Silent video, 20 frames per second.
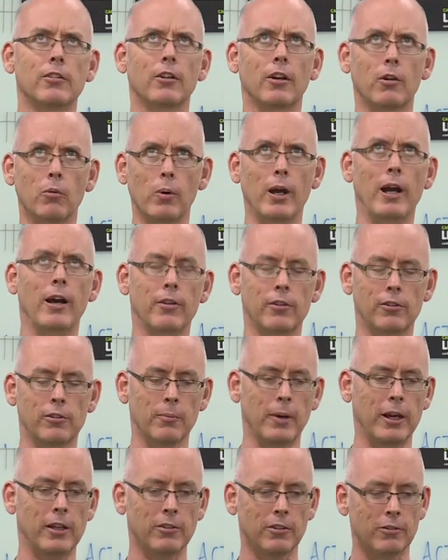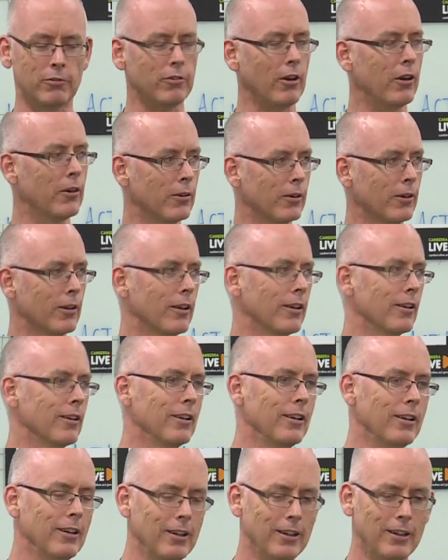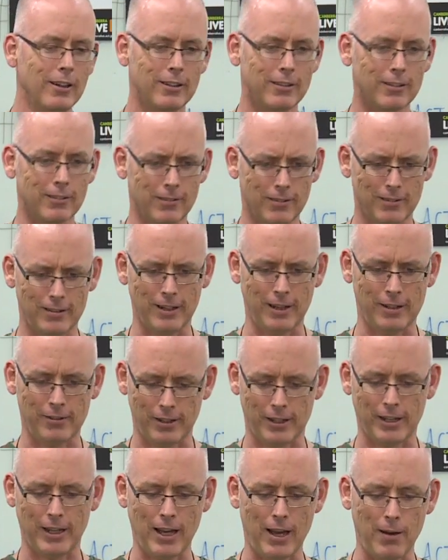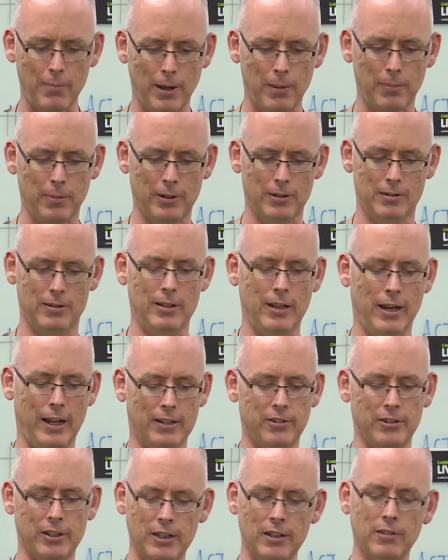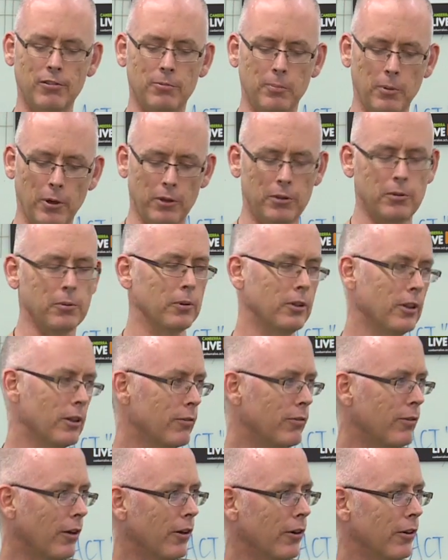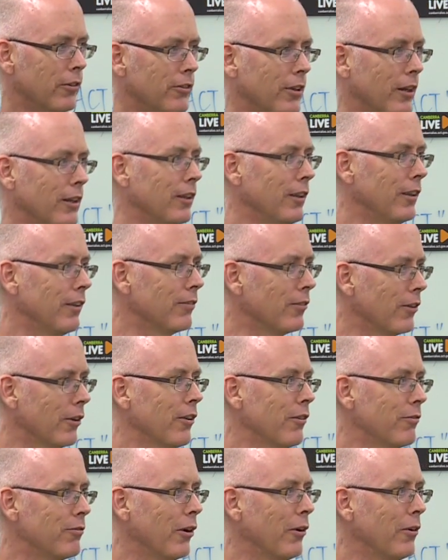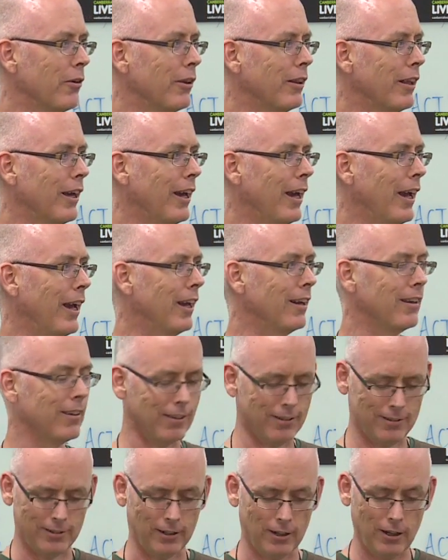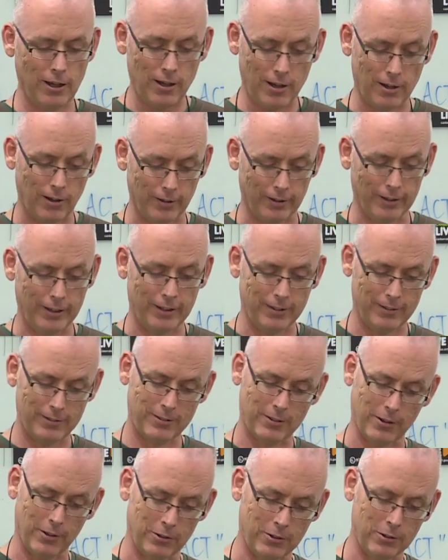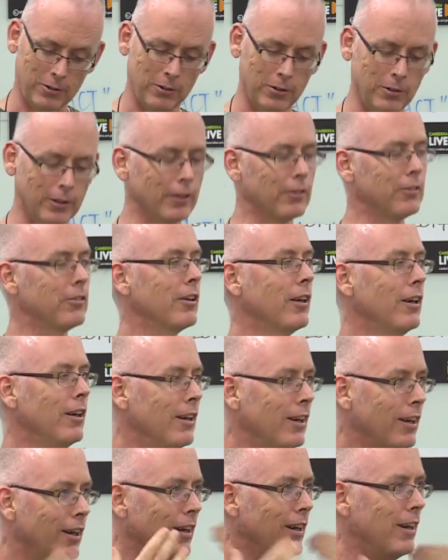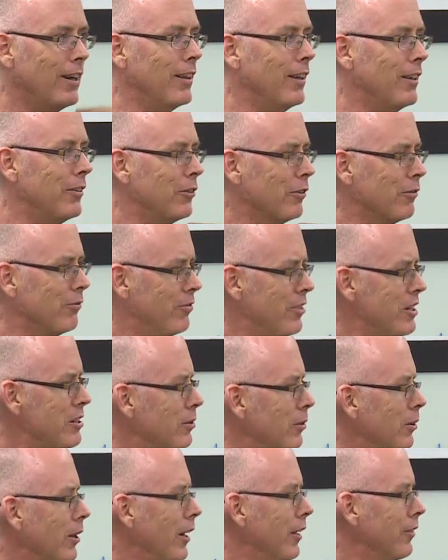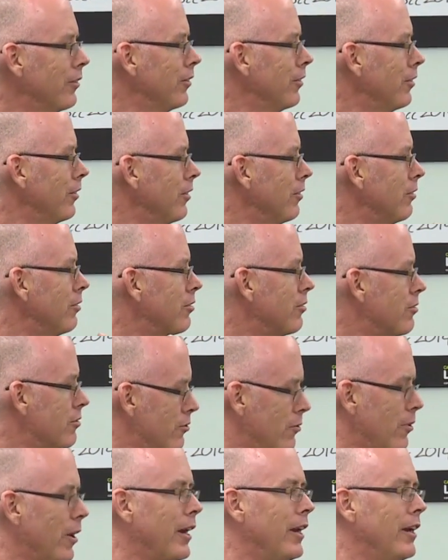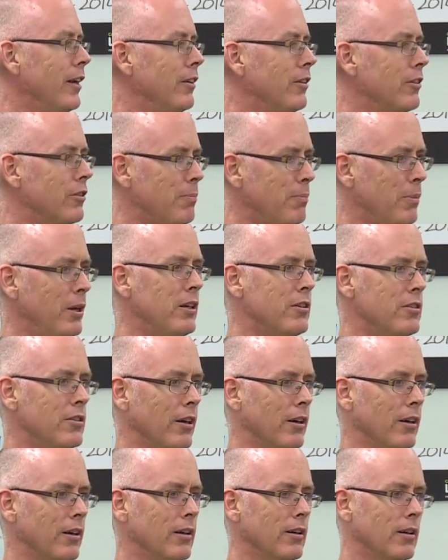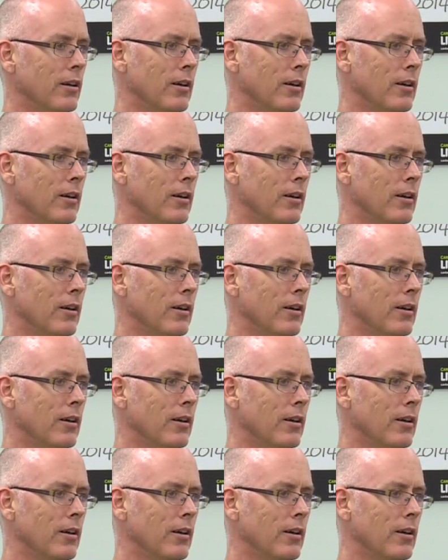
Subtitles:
They're like, wow, this amazing phone. And as they come up, it actually gives birth to a little phone, and suddenly they've got their phone in their hand, and it's like, oh, it's got a to-do list. And they sort of visualize it as this strange picture.